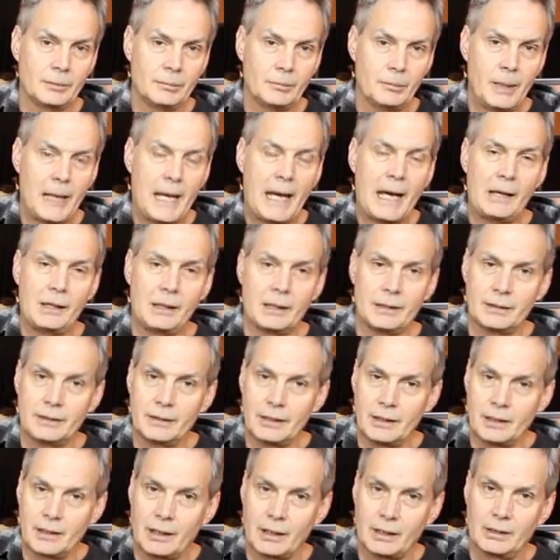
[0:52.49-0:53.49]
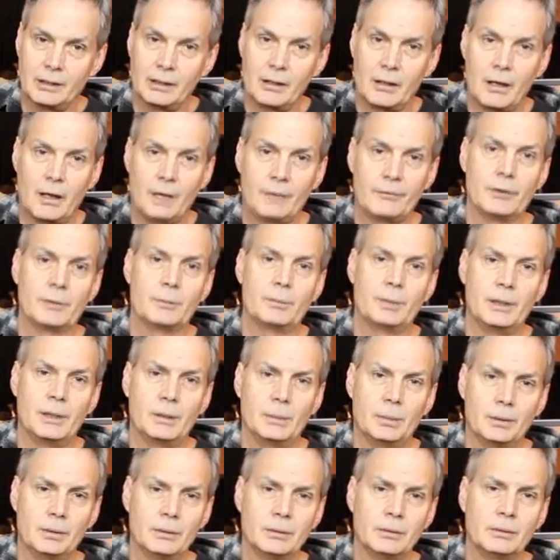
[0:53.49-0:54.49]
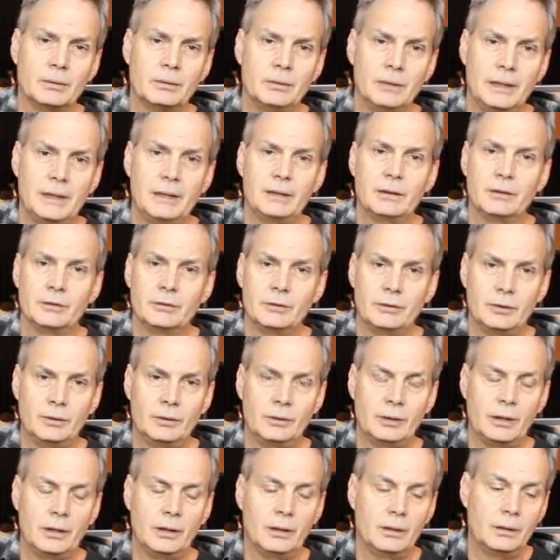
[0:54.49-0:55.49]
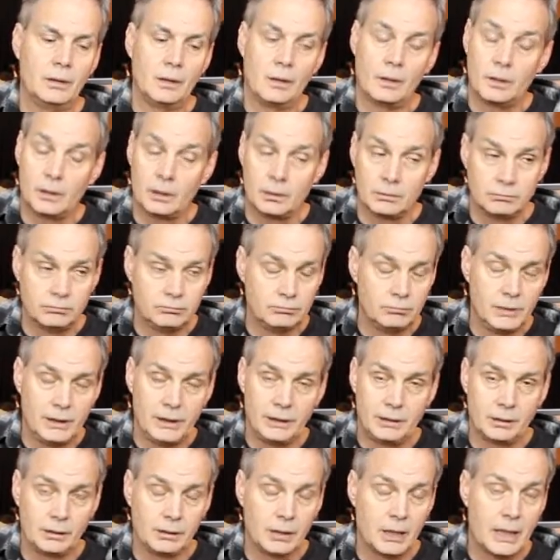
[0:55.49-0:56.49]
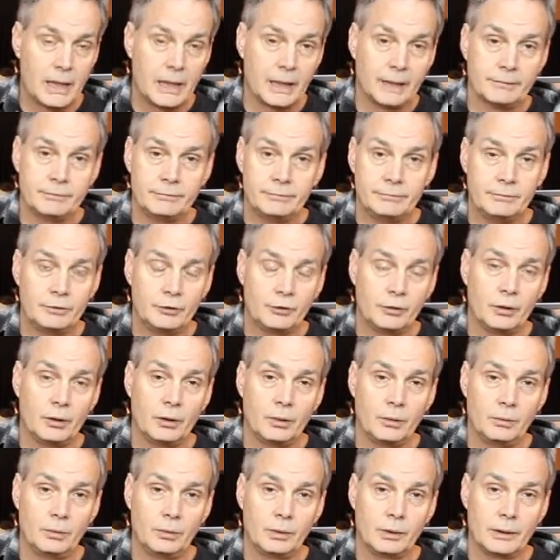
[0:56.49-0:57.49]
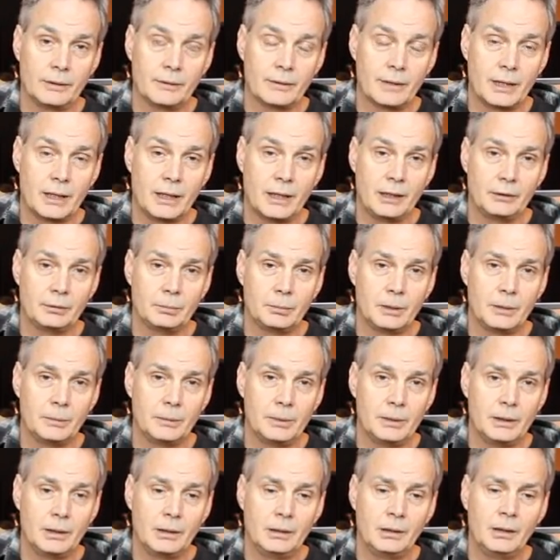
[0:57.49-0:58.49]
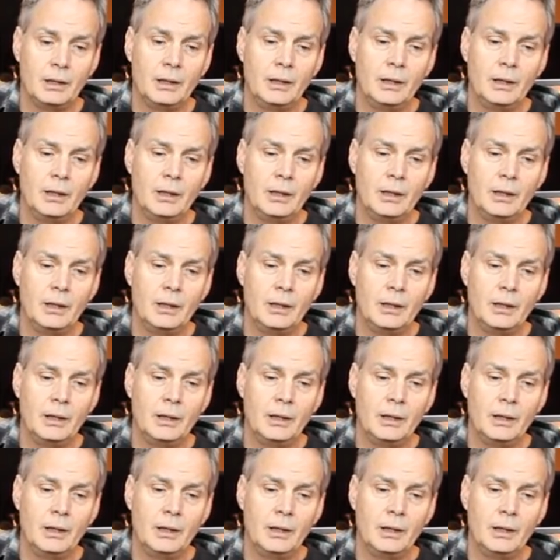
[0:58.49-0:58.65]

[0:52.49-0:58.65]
palette that I can offer people in the studio or in a live show, whatever the case may be.